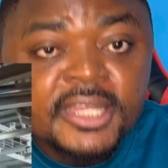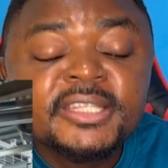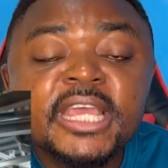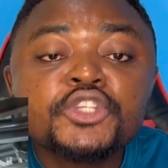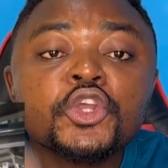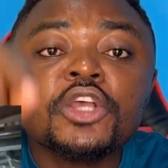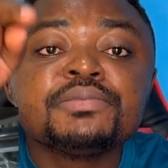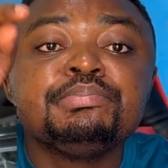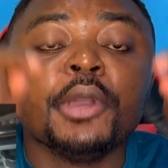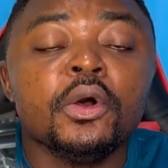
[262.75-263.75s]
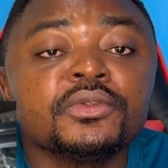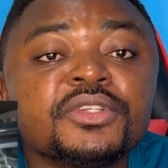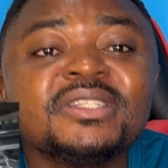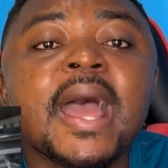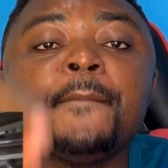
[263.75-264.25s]
They just
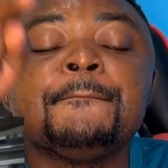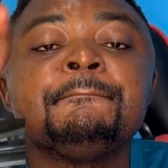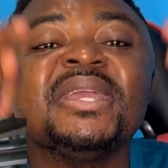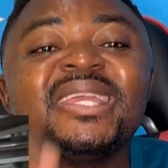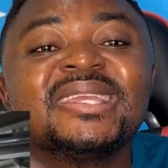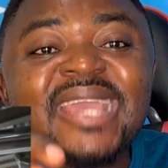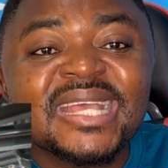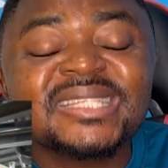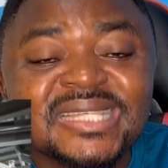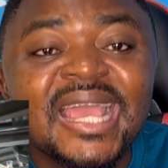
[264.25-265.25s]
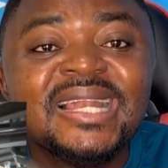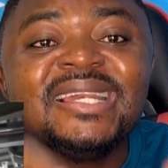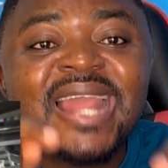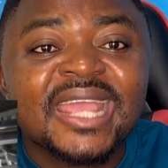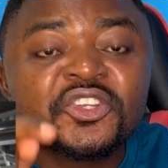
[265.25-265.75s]
built the biggest
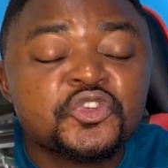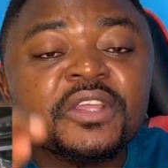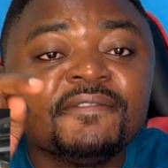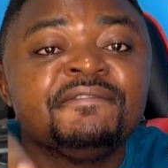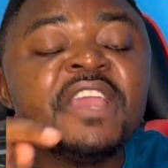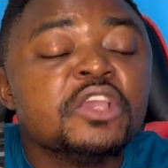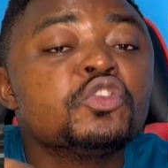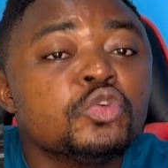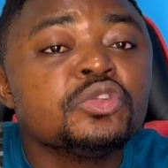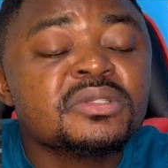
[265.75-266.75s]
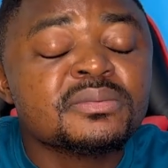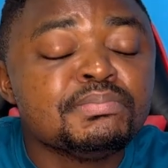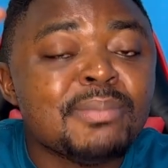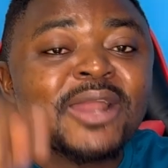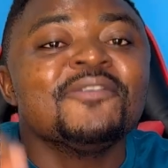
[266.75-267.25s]
electric vehicles
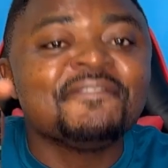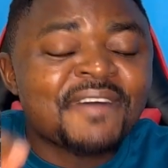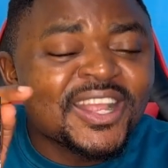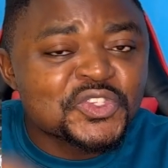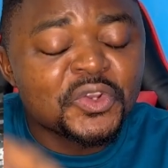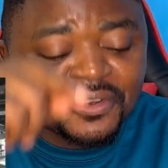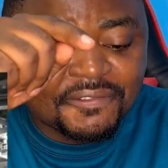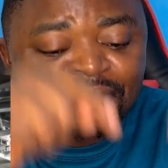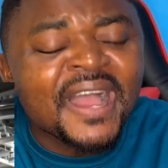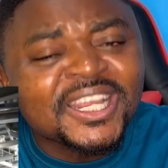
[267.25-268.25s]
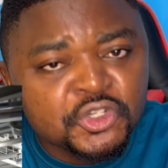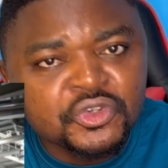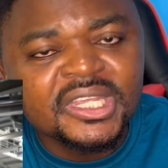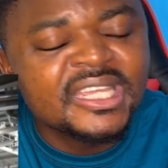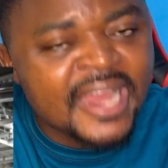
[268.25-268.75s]
manufacturing
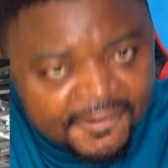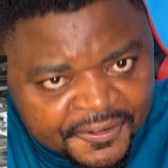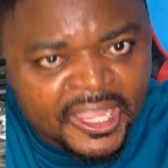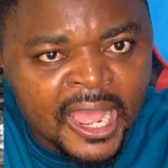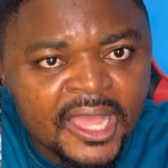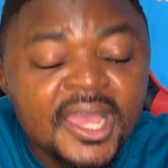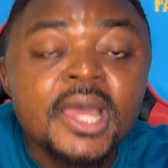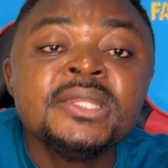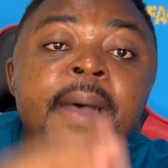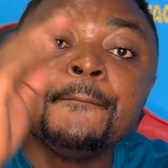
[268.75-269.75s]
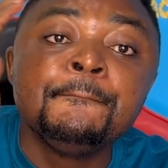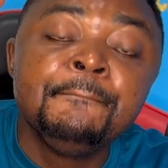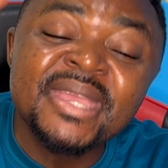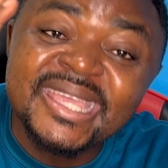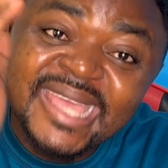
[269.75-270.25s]
factory in Africa. The
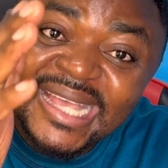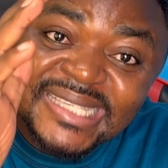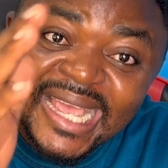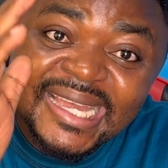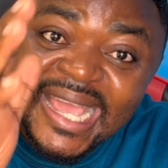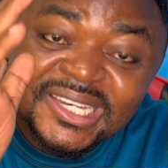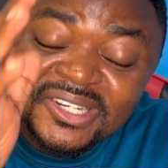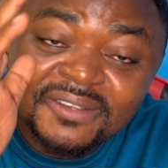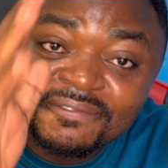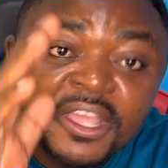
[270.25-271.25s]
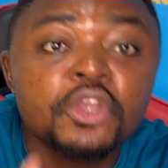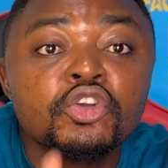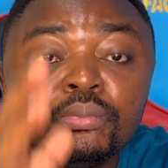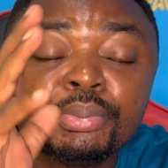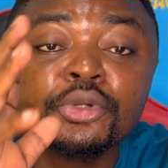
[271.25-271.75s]
biggest electric
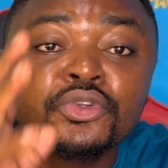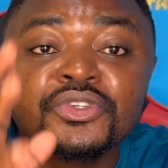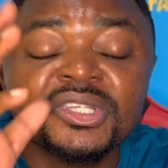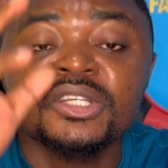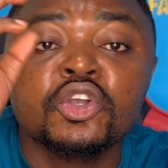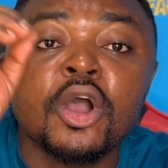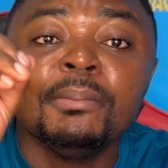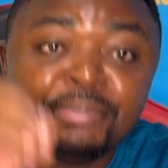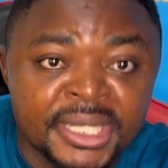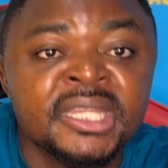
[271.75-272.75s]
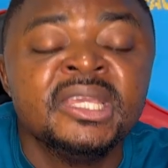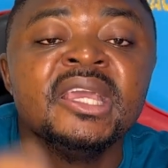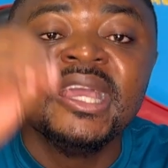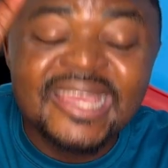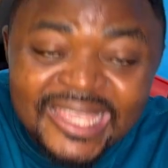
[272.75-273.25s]
vehicle producing company
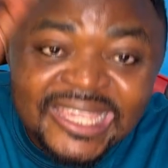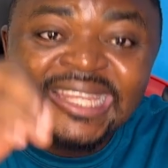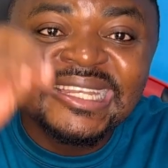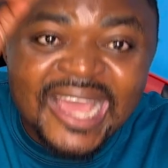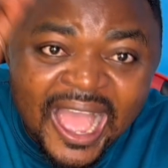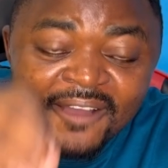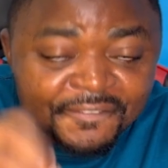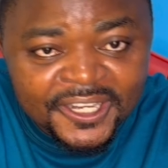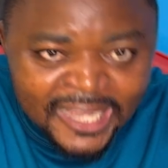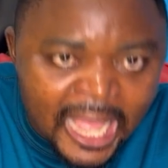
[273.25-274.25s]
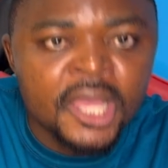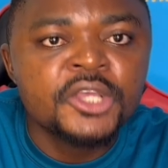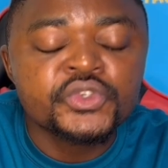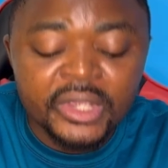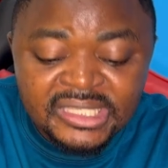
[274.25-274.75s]
in Africa.
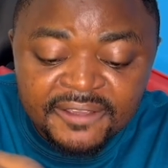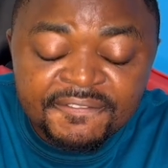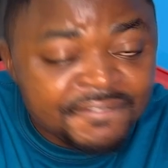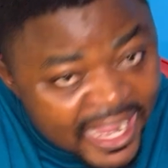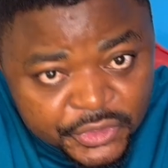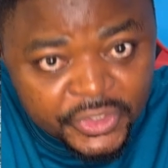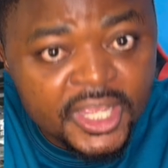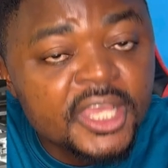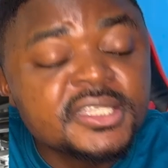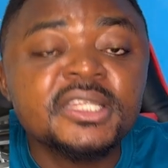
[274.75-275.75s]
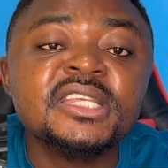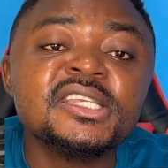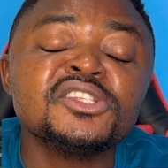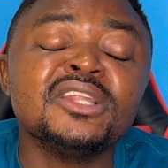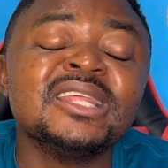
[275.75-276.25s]
So it's a factory. See, this
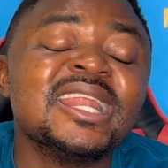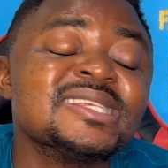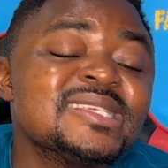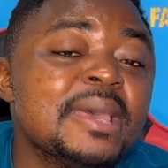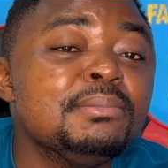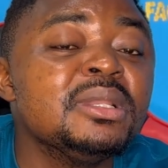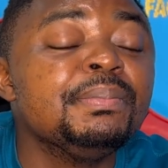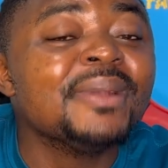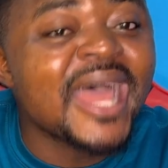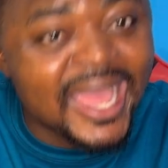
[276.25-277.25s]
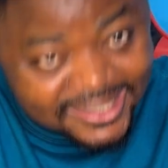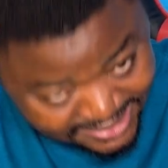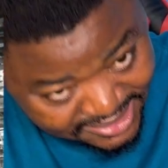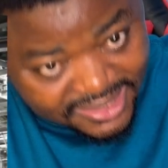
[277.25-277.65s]
is not an assembly plant.